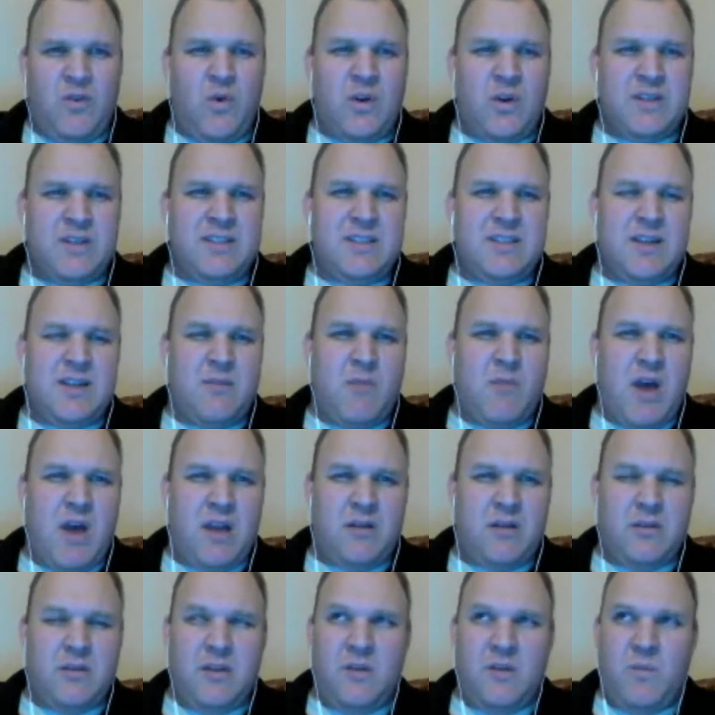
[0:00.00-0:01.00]
want to send
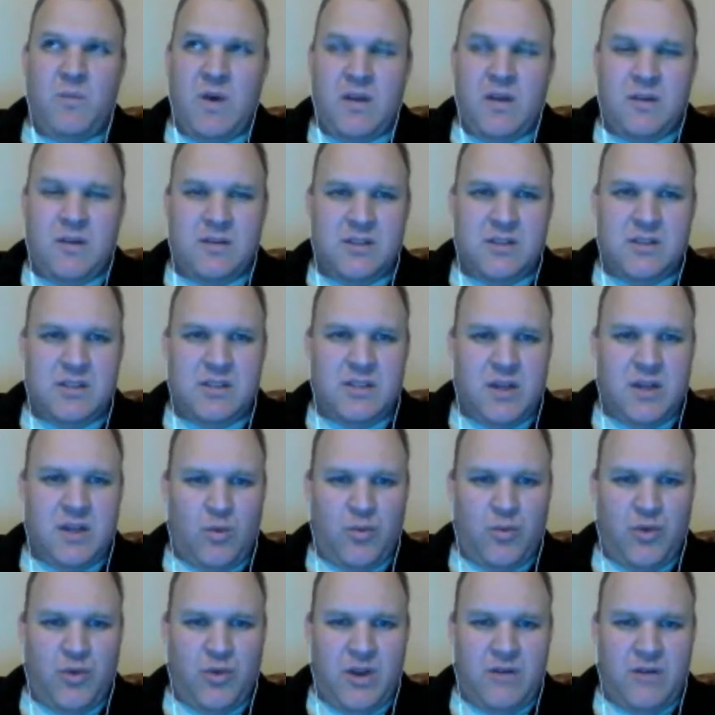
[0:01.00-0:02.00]
Michael the email and just tell him we're
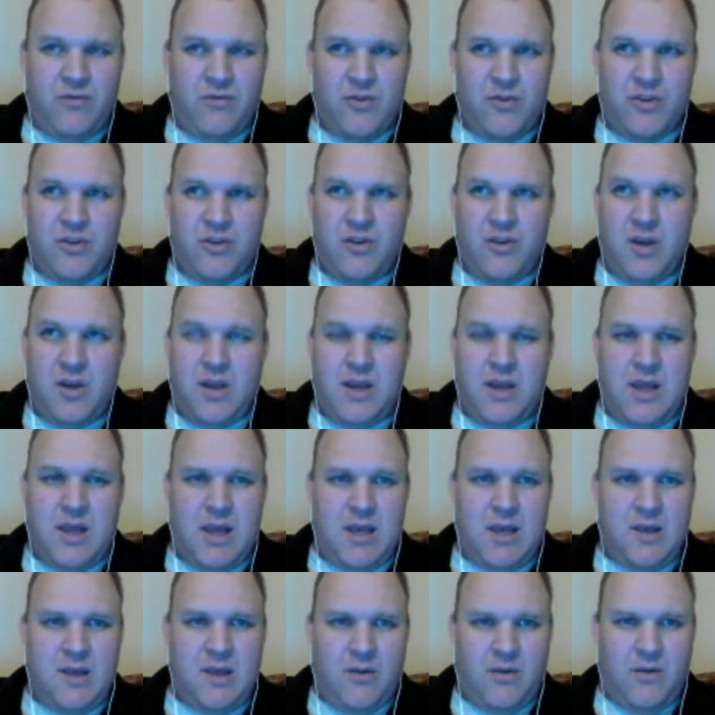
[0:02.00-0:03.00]
planning 4:30 today,
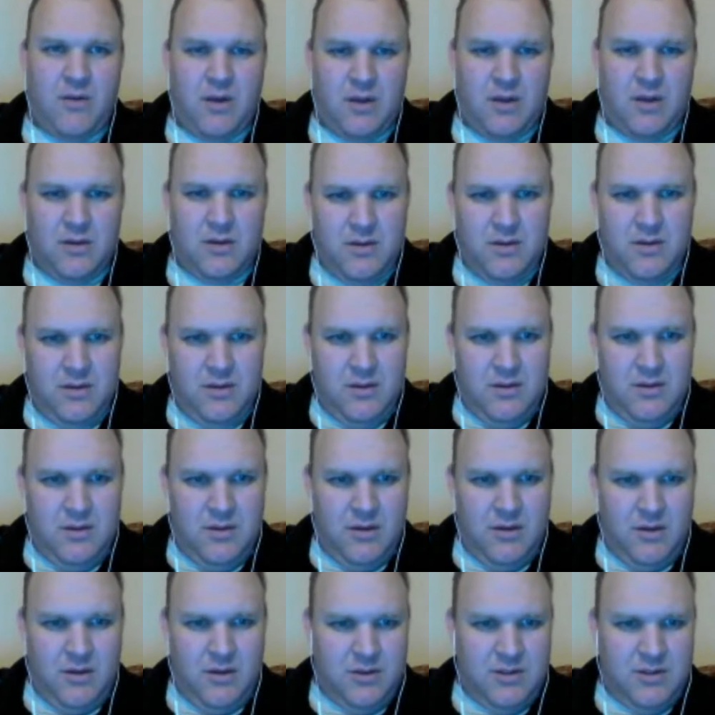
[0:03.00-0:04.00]
that way,
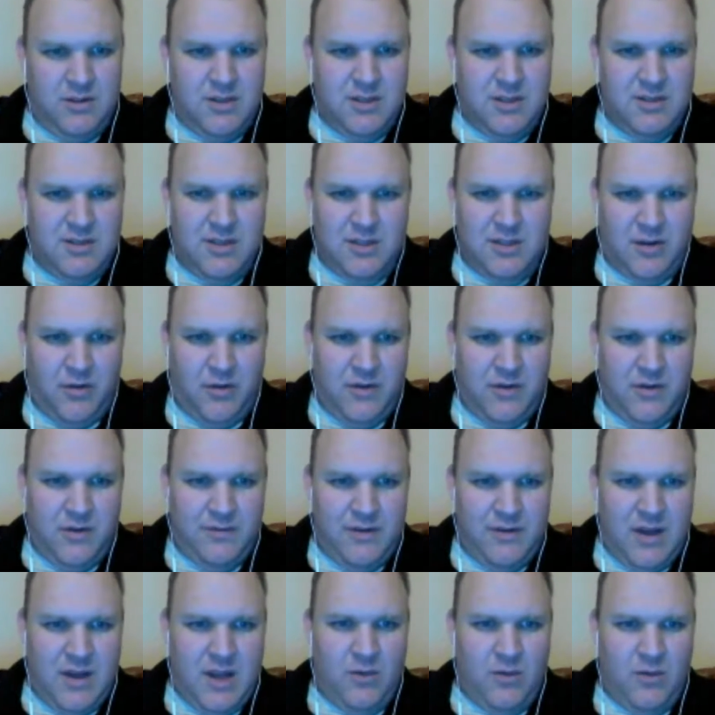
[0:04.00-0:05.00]
just in case he has a rough
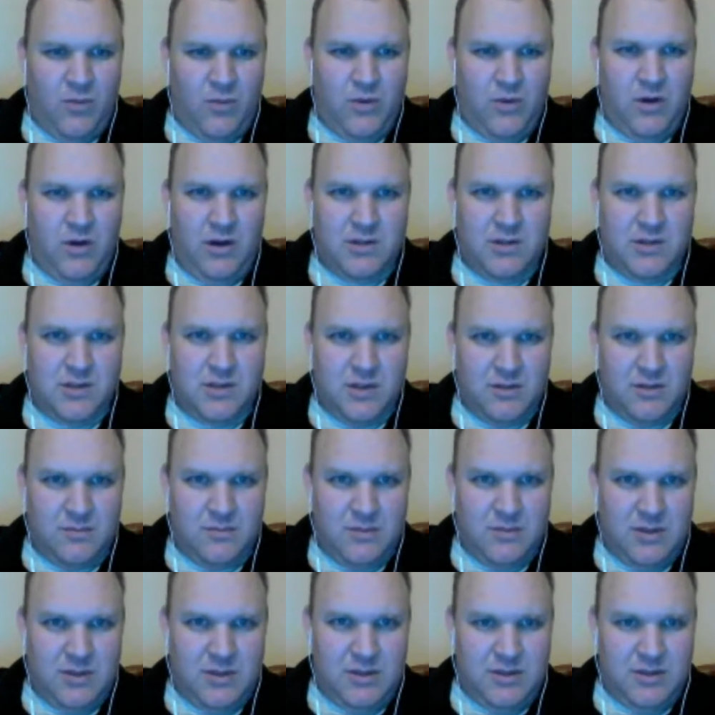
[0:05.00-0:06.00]
night at work or
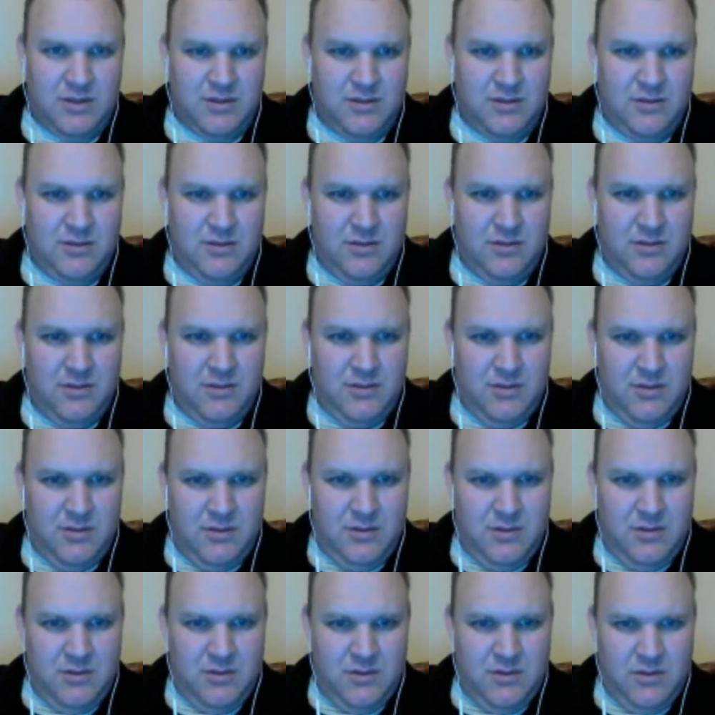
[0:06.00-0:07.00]
something, you can
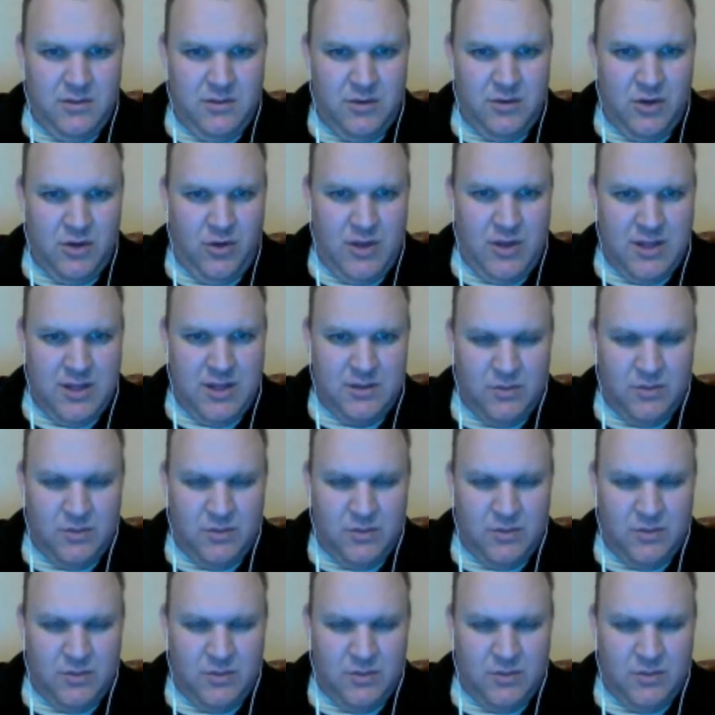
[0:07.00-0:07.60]
know that's what